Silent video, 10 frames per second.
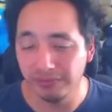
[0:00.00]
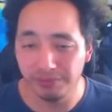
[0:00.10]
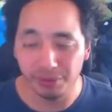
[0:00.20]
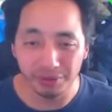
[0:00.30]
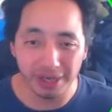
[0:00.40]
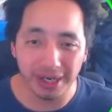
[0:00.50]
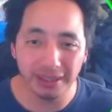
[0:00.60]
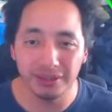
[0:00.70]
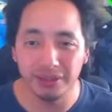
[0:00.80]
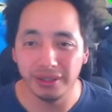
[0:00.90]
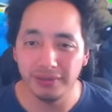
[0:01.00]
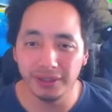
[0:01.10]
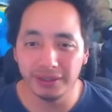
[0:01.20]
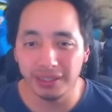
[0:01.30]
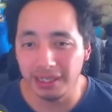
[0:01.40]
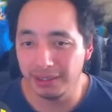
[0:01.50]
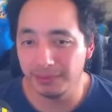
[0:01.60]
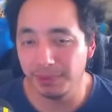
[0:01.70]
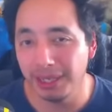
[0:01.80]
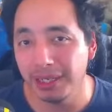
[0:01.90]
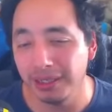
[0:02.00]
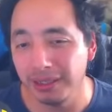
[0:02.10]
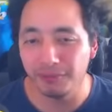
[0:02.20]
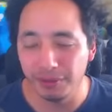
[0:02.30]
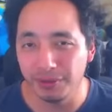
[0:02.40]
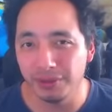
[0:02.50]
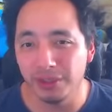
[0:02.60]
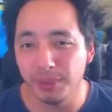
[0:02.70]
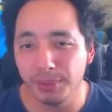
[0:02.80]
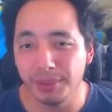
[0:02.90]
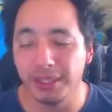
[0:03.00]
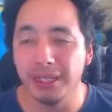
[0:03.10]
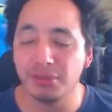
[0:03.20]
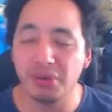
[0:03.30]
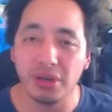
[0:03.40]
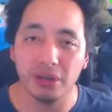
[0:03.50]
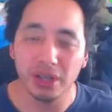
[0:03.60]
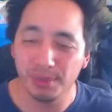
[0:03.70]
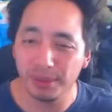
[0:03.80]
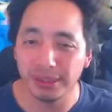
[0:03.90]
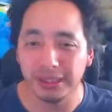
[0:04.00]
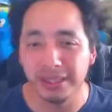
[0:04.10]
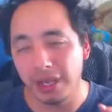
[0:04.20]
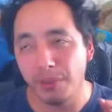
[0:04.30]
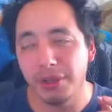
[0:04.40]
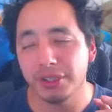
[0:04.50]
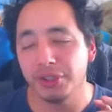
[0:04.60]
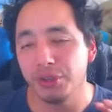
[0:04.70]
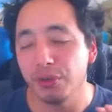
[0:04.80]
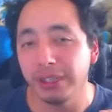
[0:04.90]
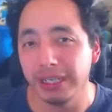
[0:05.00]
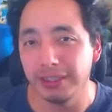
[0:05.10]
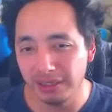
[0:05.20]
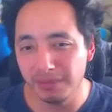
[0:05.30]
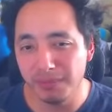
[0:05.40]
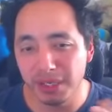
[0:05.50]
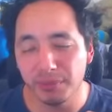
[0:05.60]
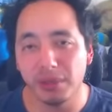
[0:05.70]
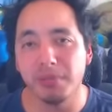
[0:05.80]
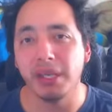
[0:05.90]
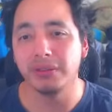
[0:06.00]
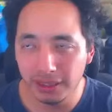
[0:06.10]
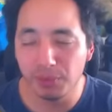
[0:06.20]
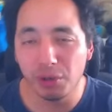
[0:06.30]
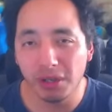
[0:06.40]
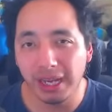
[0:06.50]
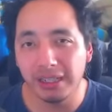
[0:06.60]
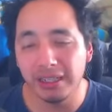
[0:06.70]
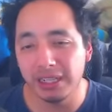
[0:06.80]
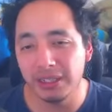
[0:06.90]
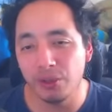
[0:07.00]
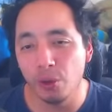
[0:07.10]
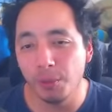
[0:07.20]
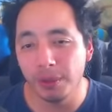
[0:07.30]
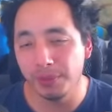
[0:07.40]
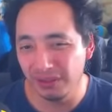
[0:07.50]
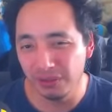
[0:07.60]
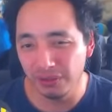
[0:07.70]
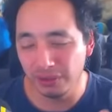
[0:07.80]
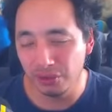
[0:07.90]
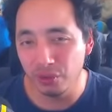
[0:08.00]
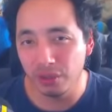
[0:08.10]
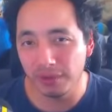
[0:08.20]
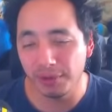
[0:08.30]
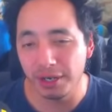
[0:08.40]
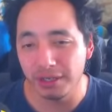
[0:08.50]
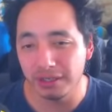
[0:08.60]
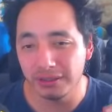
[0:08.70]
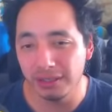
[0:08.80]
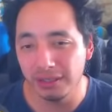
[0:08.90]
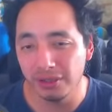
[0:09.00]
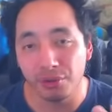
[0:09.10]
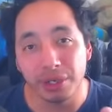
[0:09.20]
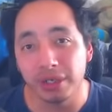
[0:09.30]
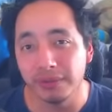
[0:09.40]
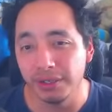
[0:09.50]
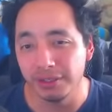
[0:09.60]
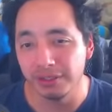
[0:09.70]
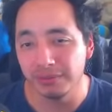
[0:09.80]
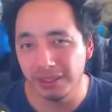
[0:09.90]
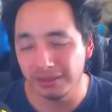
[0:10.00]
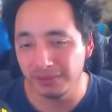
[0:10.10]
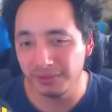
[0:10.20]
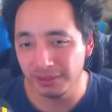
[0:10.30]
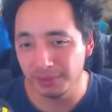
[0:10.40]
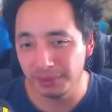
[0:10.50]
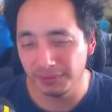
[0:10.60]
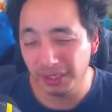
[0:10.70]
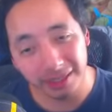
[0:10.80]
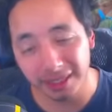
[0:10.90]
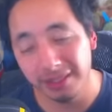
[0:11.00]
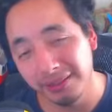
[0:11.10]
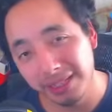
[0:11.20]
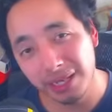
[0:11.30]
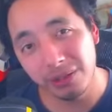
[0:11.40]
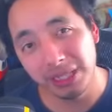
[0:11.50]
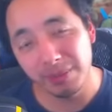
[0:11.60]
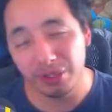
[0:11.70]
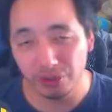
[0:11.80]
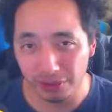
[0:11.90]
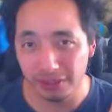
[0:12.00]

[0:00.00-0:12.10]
progressed, you could have extended this play and build your combo, but then that's 3 card combos, and I want to just showcase the minimal amount. It's more likely that you open up the 2 card variations than the 3 card variations, right? Because it's very specific. And now let me show you the